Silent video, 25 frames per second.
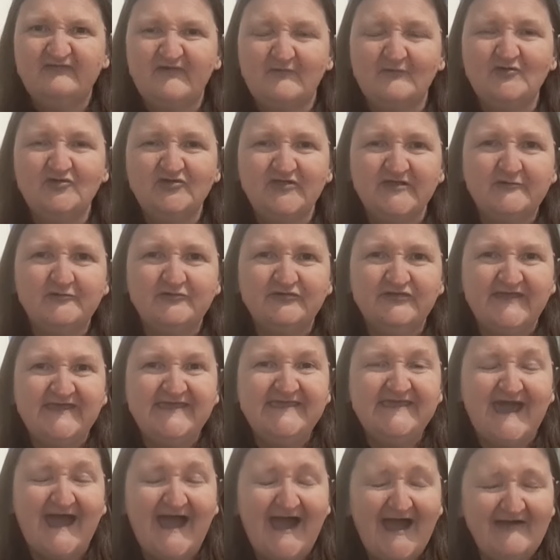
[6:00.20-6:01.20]
if I'm only going to
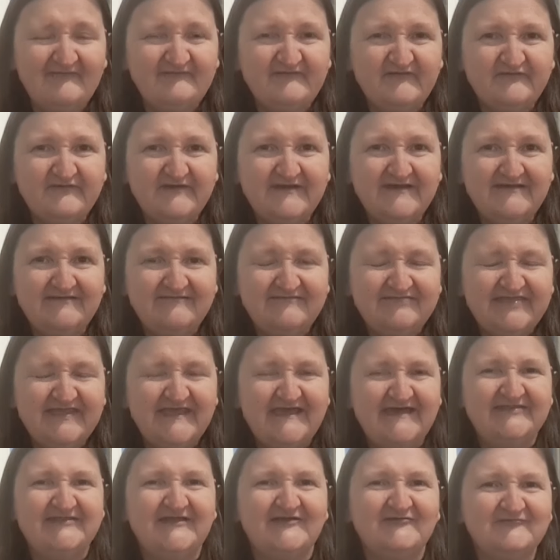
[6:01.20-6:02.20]
eat half of it.
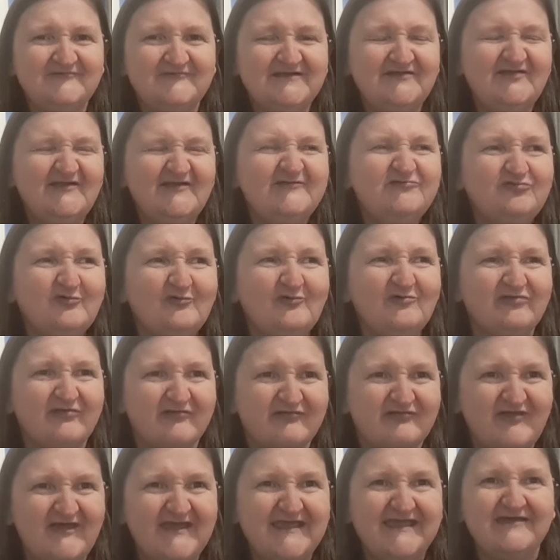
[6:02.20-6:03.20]
And I really don't
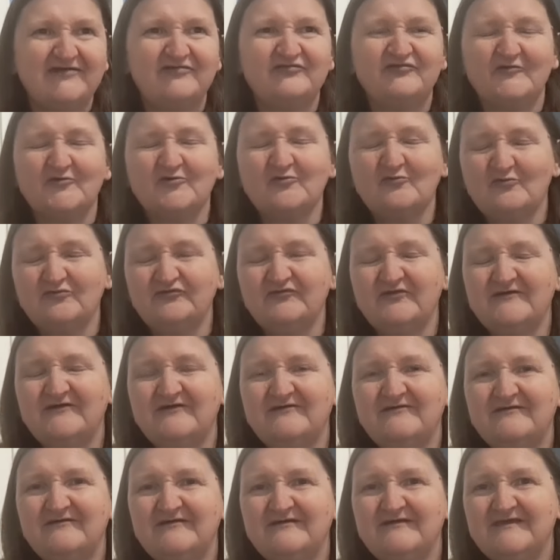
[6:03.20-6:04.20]
think they're going
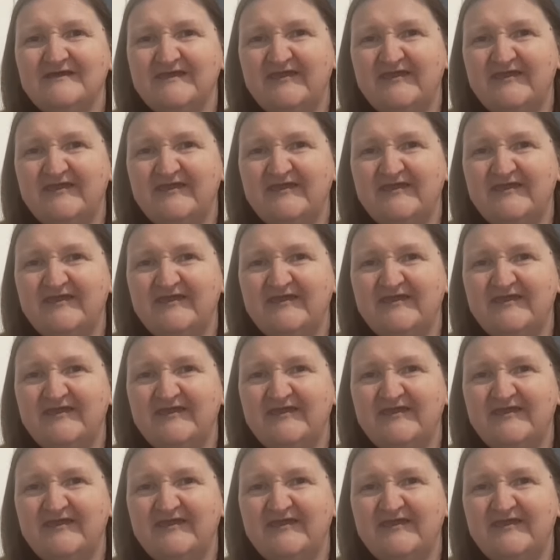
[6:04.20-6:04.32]
to